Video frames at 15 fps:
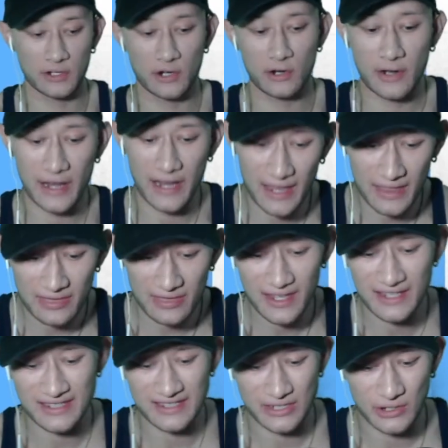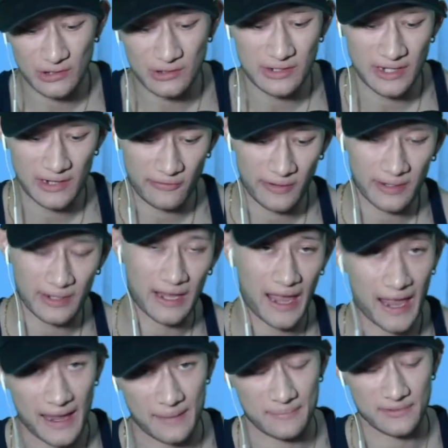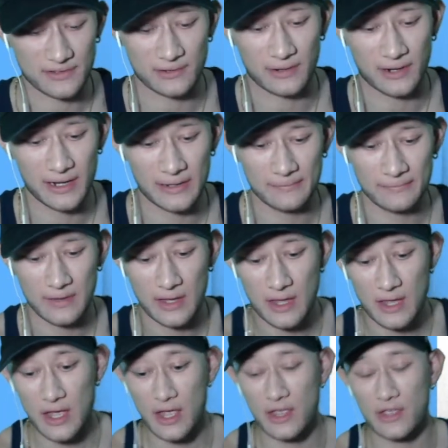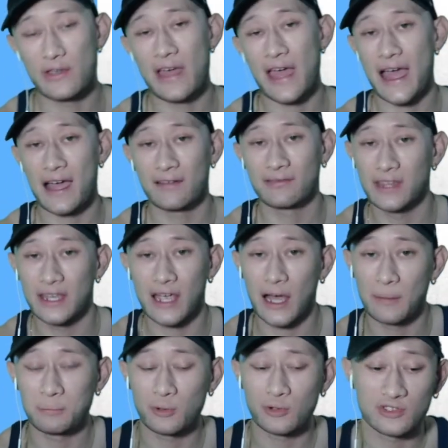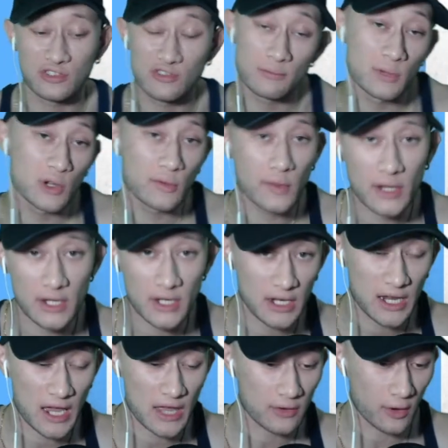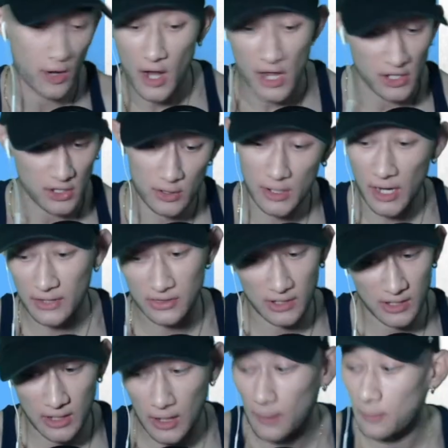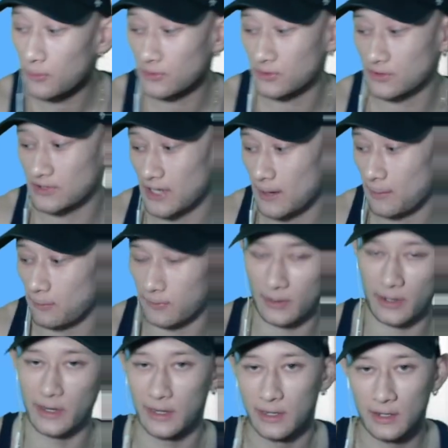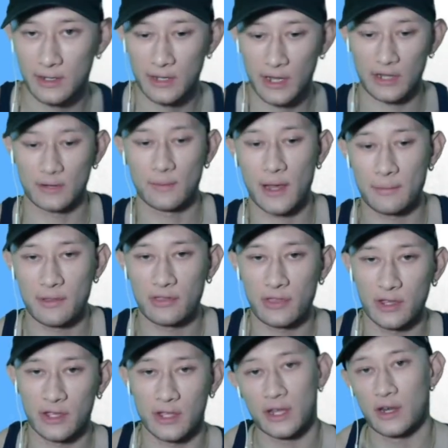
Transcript: in these two different camps, right? You have the couples who move in together. You got the couples who separate. And you might be thinking,